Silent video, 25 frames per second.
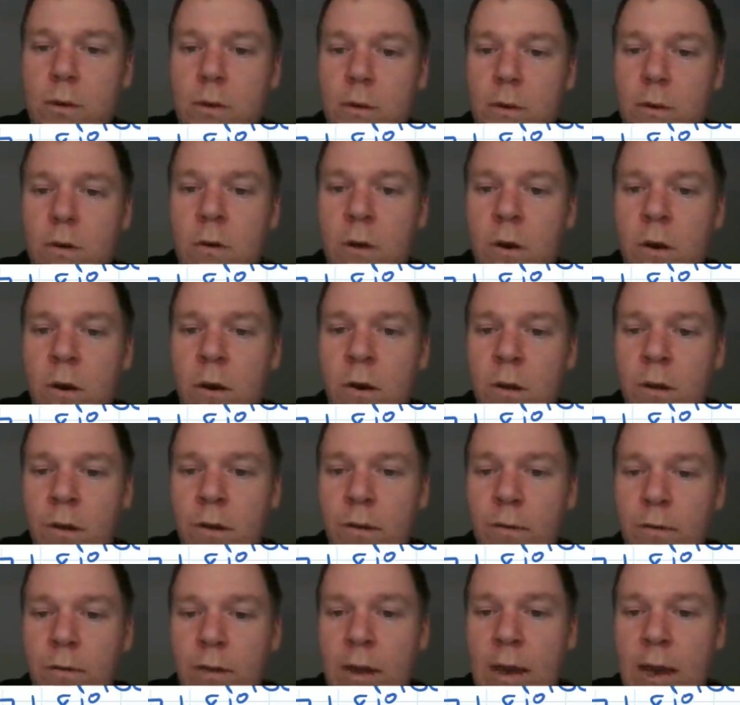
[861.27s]
Cos
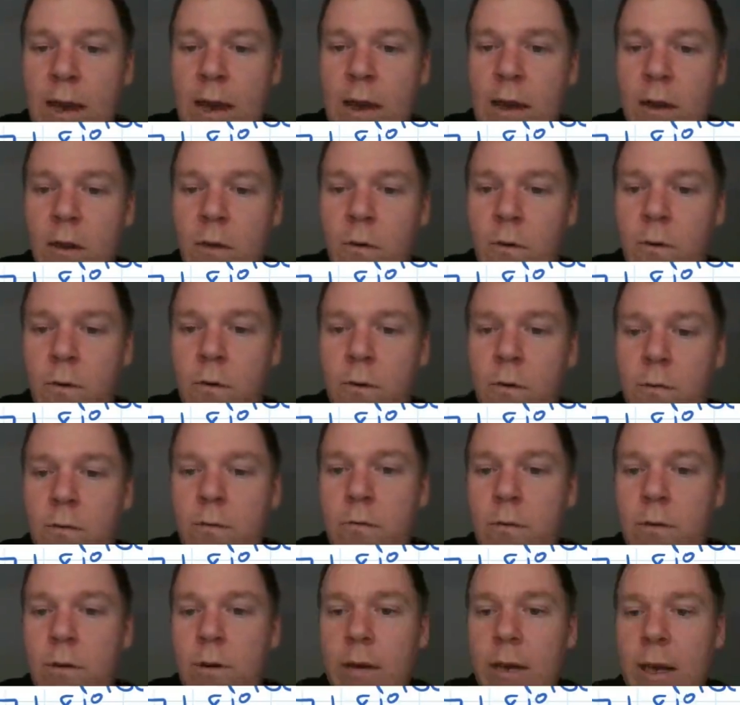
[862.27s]
of the angle
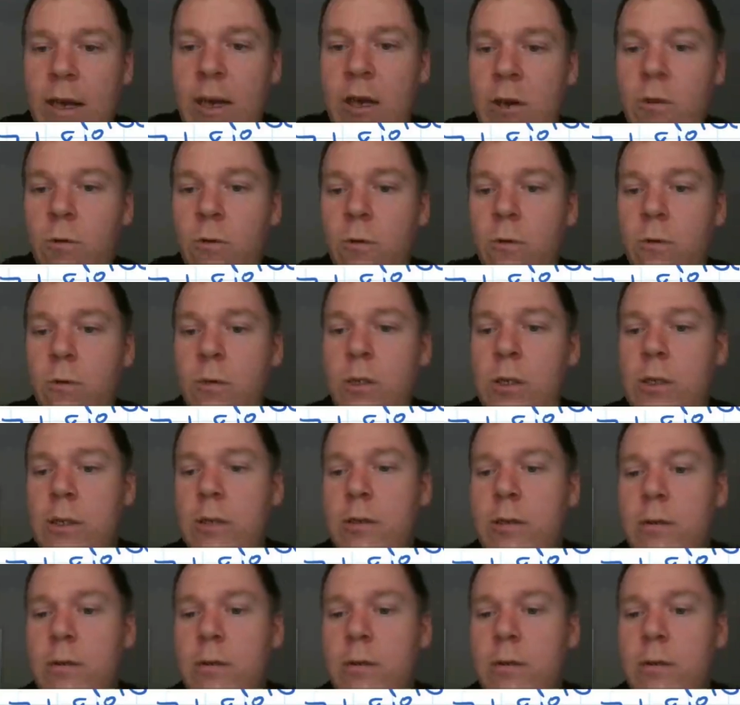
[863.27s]
equals